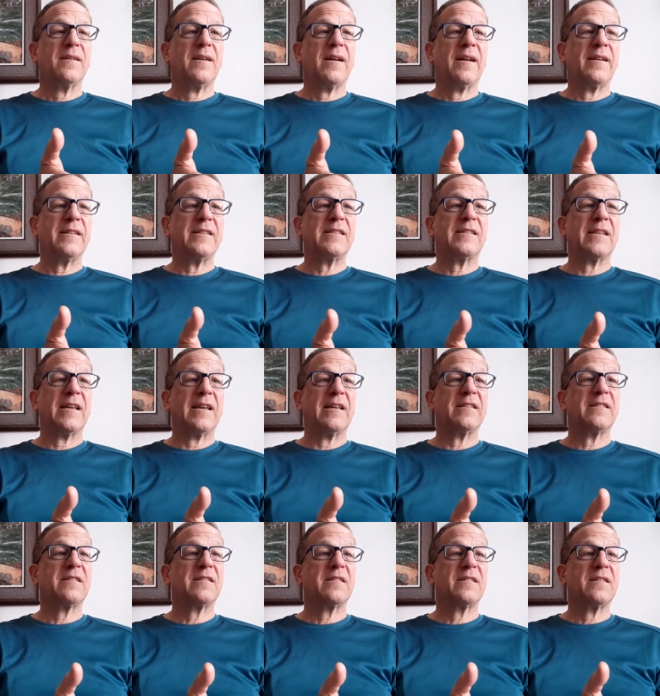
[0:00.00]
And he
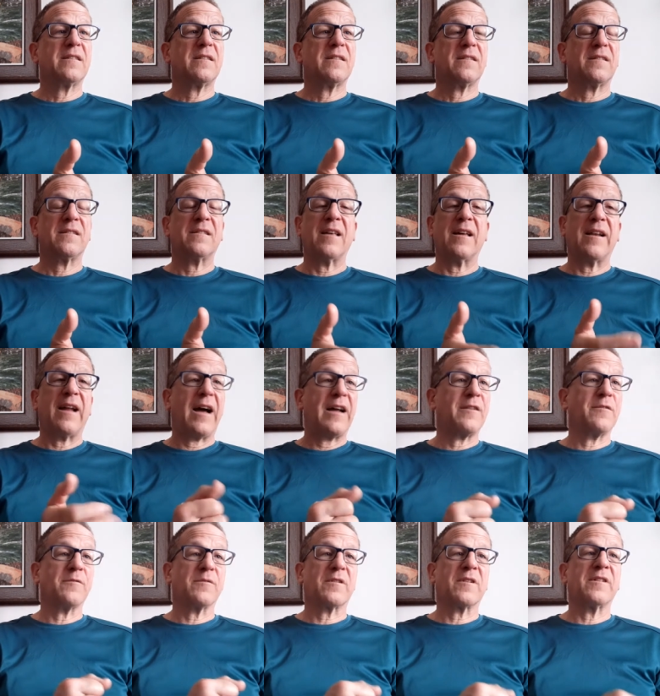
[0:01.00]
says, Then I
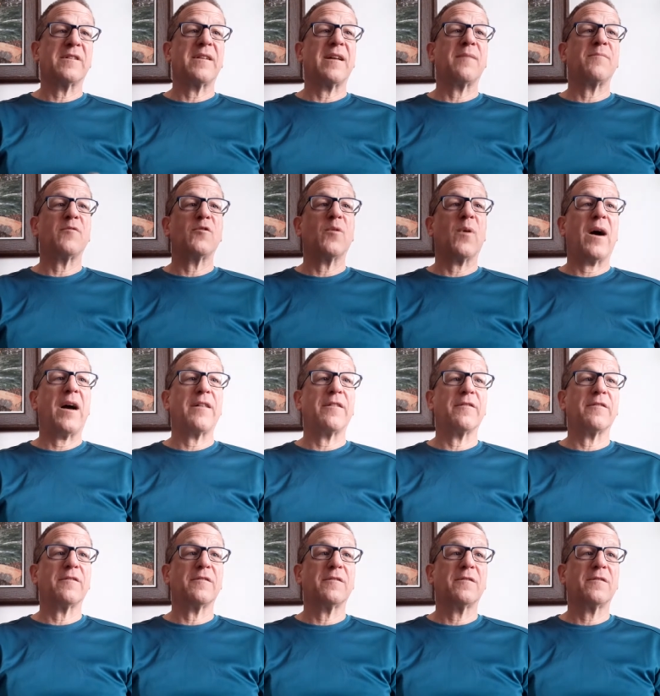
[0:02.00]
don't condemn you either.